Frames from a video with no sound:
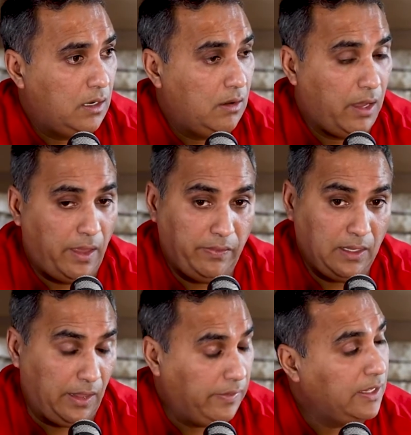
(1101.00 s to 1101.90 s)
You know, and
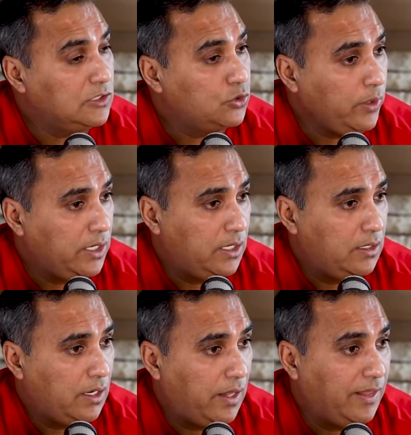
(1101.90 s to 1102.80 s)
they enjoyed it,
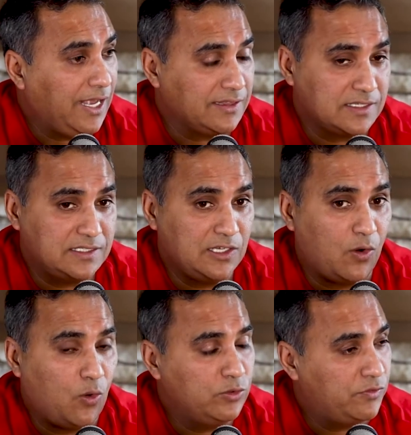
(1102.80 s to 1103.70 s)
and they got to see
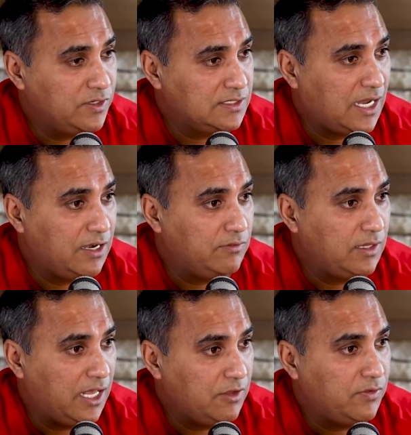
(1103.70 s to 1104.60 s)
a whole different side of
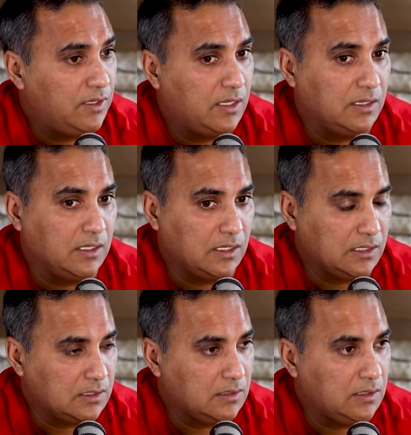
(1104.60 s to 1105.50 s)
life. And
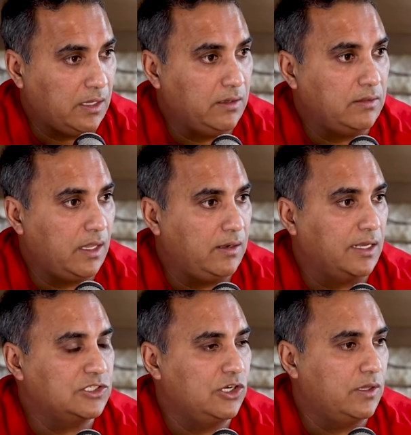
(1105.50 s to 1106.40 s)
then
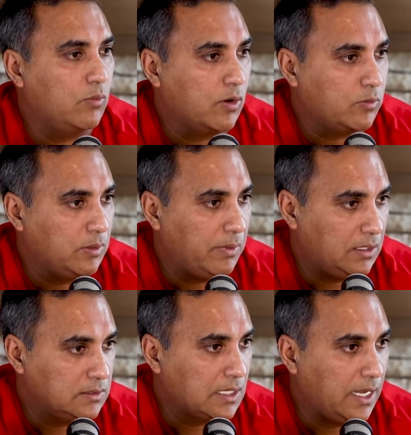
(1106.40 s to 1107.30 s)
next year they work with the
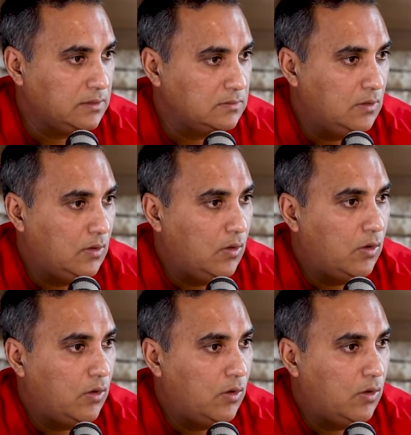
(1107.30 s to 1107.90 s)
maintenance guys,